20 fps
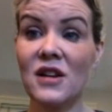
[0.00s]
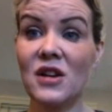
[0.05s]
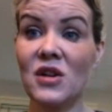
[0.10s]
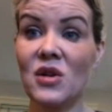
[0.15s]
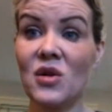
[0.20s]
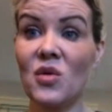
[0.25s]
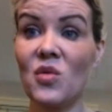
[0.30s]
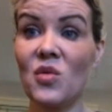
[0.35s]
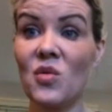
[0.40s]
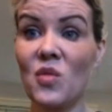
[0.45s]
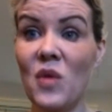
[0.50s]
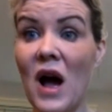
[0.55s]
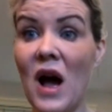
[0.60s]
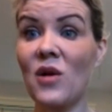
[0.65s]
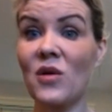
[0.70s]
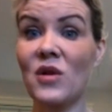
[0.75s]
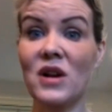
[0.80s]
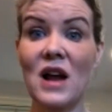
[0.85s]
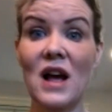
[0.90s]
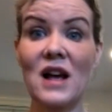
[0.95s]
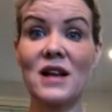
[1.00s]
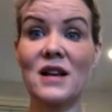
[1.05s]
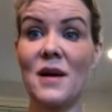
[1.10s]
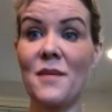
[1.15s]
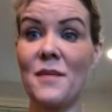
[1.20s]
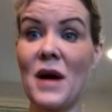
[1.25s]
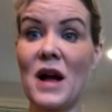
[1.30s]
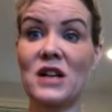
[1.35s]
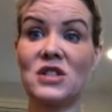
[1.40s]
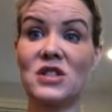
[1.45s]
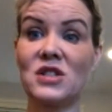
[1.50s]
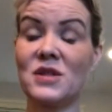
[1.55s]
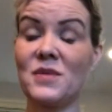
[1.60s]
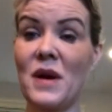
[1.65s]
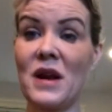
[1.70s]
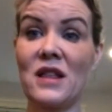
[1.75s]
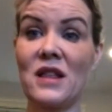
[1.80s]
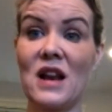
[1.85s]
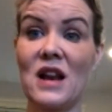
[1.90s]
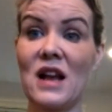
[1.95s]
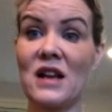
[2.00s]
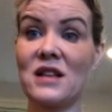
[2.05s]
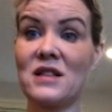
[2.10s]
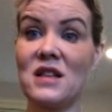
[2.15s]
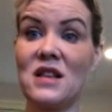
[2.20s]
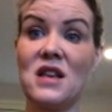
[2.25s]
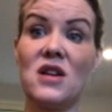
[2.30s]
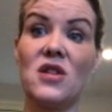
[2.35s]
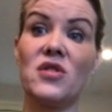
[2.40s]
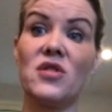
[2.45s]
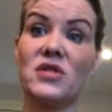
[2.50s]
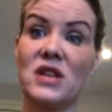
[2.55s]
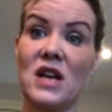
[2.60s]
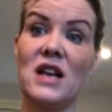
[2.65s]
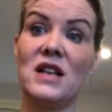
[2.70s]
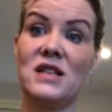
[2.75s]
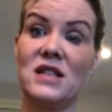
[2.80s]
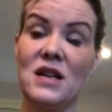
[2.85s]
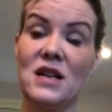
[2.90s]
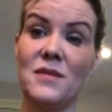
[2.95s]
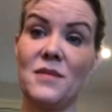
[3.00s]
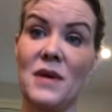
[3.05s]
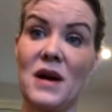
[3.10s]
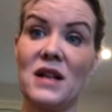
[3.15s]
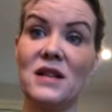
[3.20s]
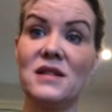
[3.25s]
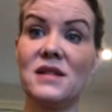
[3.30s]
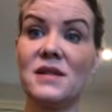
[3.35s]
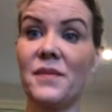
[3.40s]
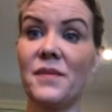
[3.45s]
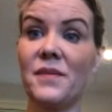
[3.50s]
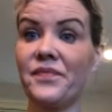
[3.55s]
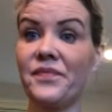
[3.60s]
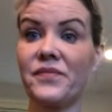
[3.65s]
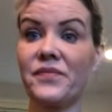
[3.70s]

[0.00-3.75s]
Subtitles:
You know, wow, could I imagine spending the next year to 18 months